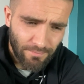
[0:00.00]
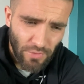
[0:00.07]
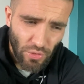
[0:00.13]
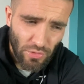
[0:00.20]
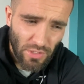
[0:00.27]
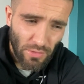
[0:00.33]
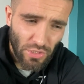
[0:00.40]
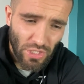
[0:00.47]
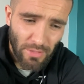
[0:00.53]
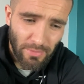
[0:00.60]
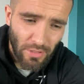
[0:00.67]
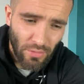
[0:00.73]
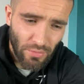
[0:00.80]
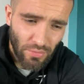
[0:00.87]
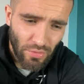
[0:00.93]
Also watched a couple
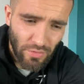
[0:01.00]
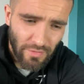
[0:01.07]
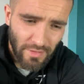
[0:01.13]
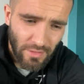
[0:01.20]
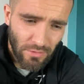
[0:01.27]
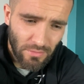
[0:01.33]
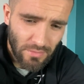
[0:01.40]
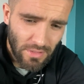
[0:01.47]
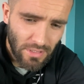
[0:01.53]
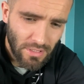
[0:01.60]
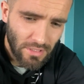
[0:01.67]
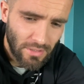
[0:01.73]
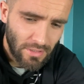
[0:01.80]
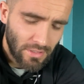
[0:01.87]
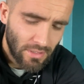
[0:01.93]
of old war films, and